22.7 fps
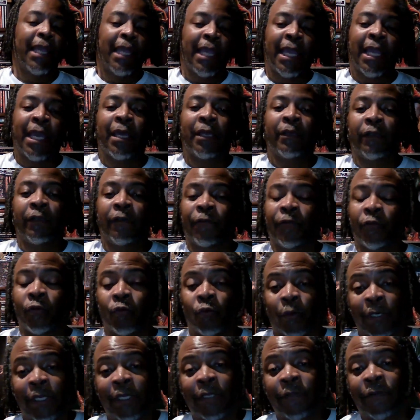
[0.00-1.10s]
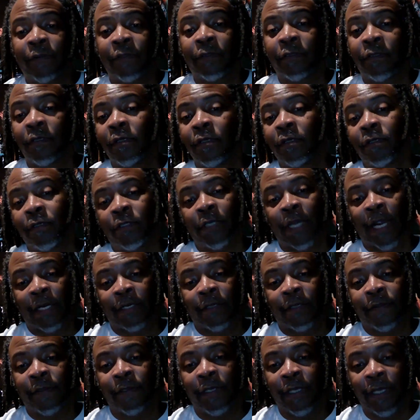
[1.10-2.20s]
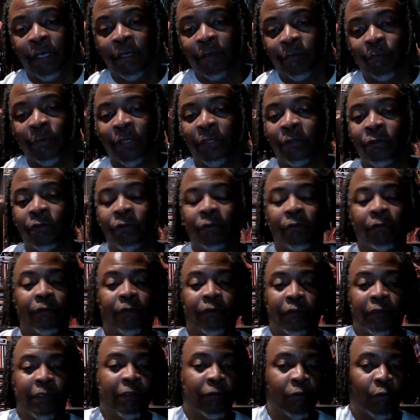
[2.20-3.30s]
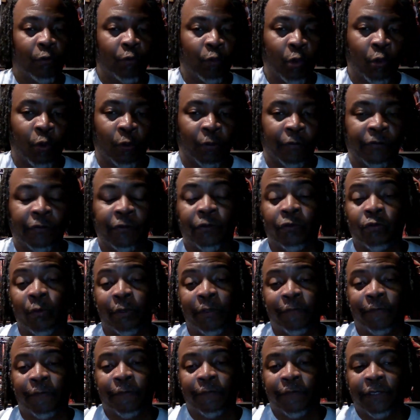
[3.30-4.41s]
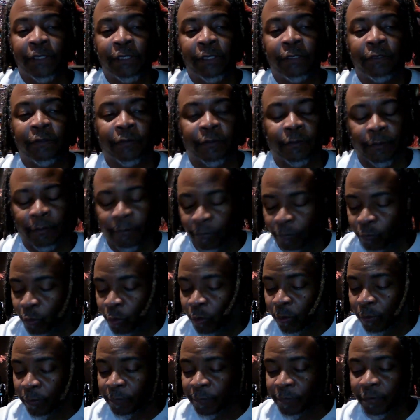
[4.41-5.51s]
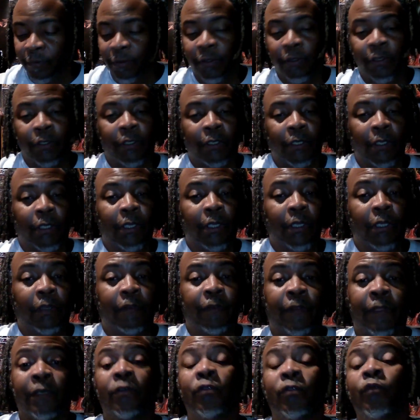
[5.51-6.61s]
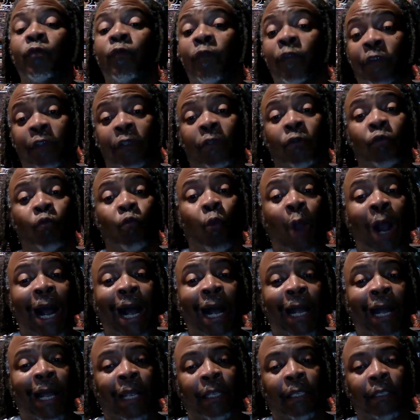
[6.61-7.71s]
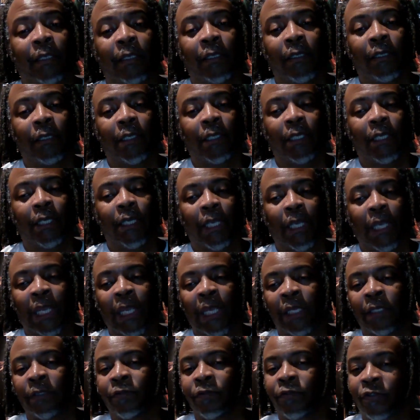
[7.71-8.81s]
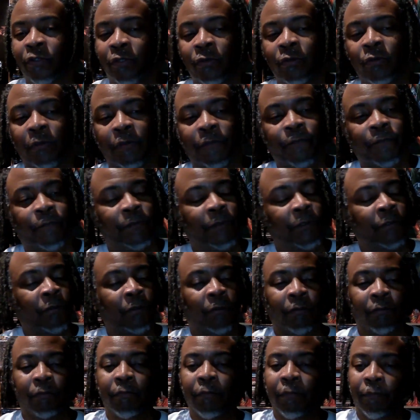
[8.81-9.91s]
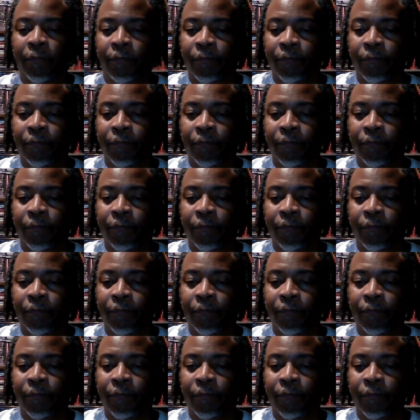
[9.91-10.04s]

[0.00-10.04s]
And if you read the Jonathan Hickman Secret Wars, the 2015 Secret Wars, then you see why. And two, if, you know,